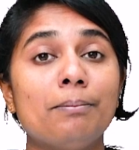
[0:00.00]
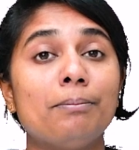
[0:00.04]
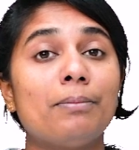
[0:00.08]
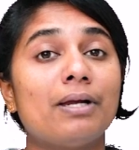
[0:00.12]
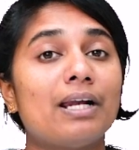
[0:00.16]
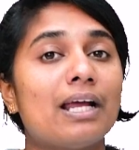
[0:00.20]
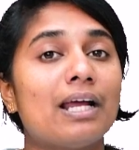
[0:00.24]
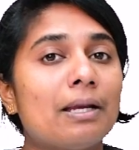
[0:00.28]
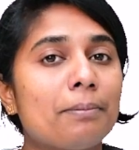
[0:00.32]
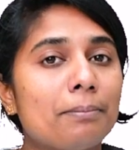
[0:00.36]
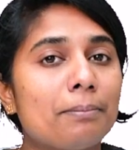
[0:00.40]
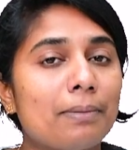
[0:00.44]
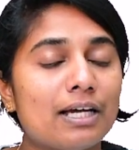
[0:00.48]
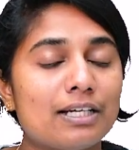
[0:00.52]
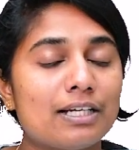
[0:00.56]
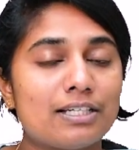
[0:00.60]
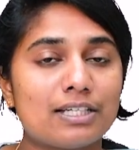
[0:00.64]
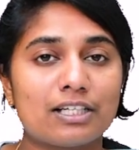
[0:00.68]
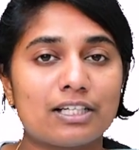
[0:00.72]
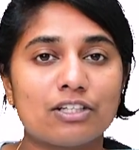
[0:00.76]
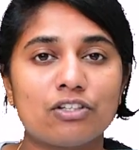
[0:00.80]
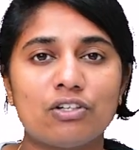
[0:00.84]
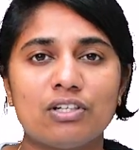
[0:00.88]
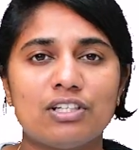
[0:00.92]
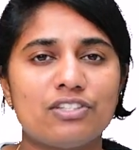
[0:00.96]
marine
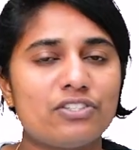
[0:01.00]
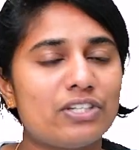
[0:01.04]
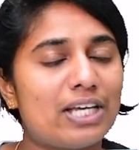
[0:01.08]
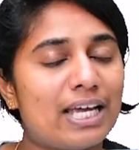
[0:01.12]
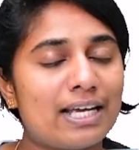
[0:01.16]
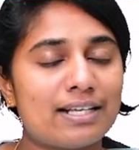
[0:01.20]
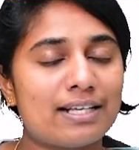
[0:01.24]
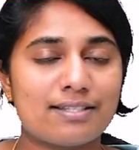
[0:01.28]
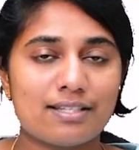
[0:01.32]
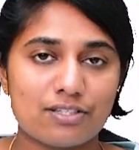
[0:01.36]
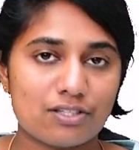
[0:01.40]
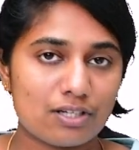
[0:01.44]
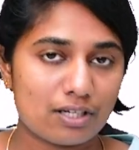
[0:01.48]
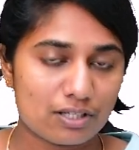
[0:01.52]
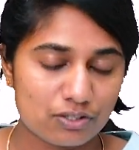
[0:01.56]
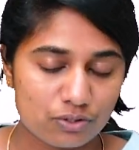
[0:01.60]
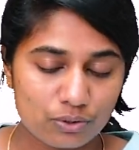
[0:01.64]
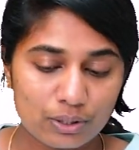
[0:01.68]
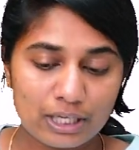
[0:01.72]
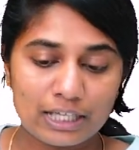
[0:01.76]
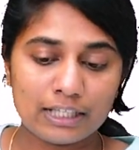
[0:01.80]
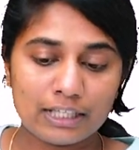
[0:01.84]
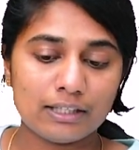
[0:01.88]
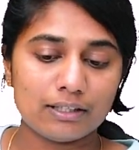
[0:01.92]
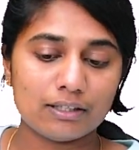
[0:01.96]
biotechnology, etc.
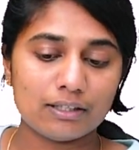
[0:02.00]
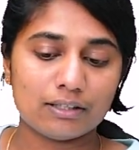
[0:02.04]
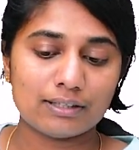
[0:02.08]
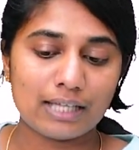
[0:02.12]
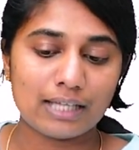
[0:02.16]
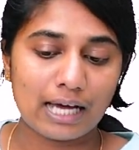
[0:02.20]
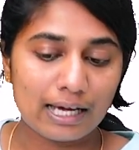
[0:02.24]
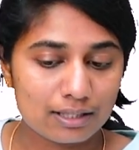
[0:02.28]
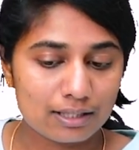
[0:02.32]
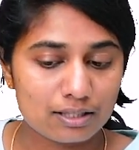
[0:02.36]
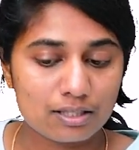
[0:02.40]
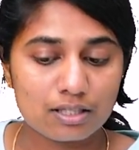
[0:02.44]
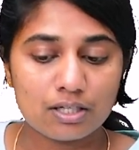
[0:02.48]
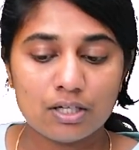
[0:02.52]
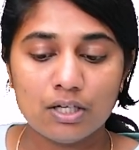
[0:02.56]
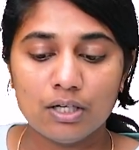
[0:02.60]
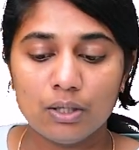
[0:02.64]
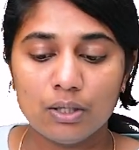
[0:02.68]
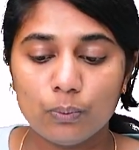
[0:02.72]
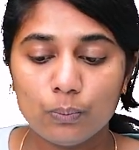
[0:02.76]
So that